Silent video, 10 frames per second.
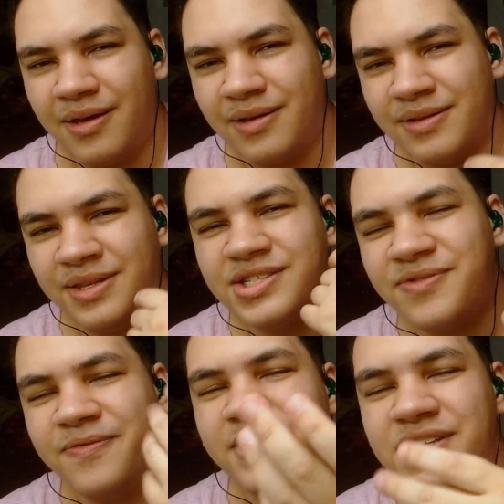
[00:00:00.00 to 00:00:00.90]

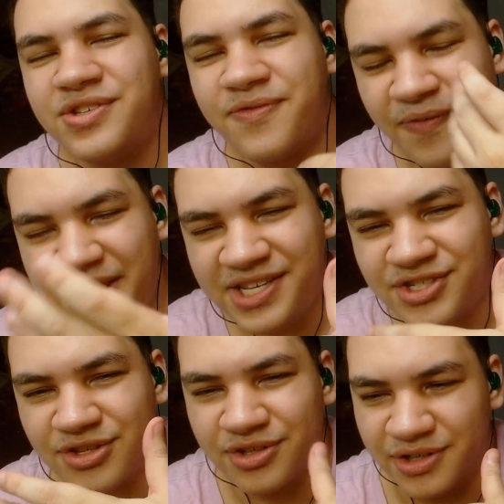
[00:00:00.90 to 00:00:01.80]
This
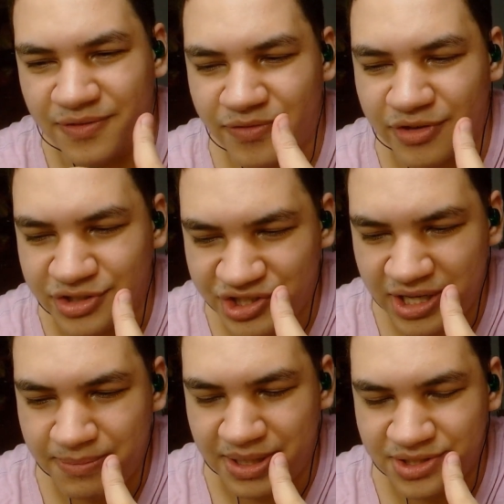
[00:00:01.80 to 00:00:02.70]
face turn for
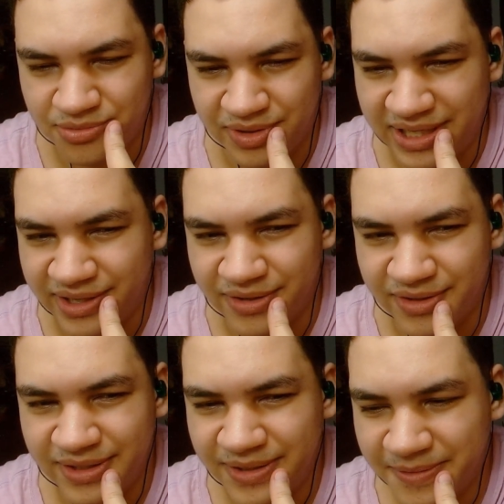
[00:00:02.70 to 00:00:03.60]
Jaime is really
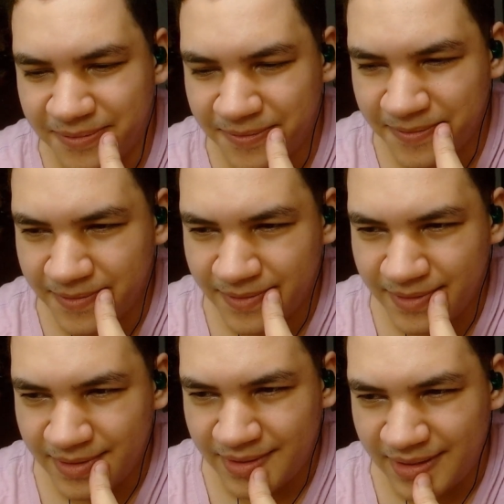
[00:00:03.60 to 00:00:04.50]
good.
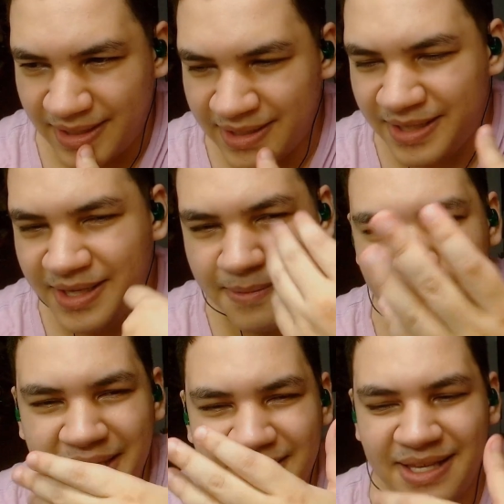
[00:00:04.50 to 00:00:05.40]

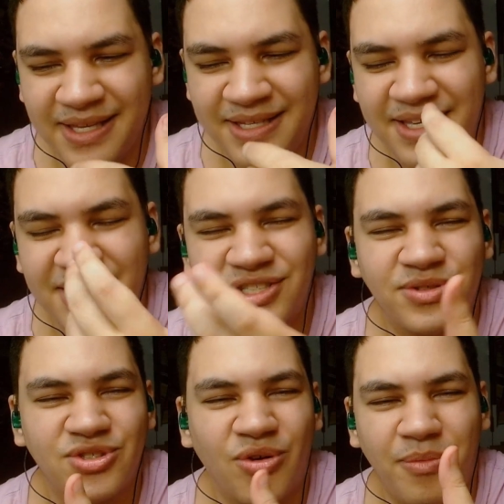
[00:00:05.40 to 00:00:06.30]
He's
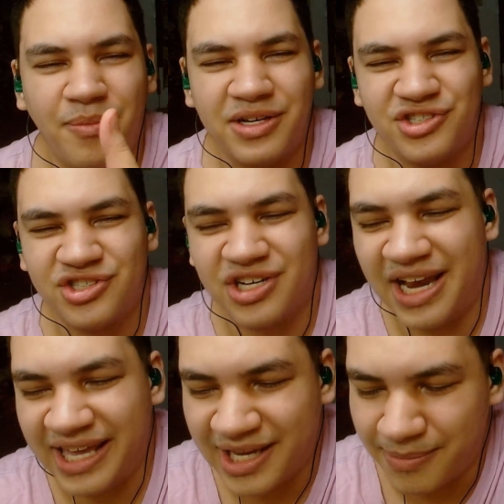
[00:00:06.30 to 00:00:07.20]
so much
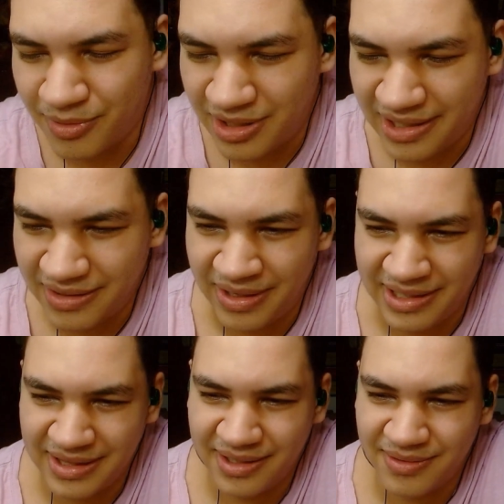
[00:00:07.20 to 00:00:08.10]
likable
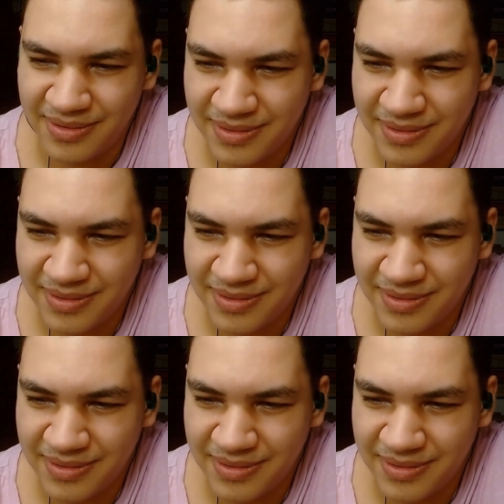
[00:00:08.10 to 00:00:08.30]
right now.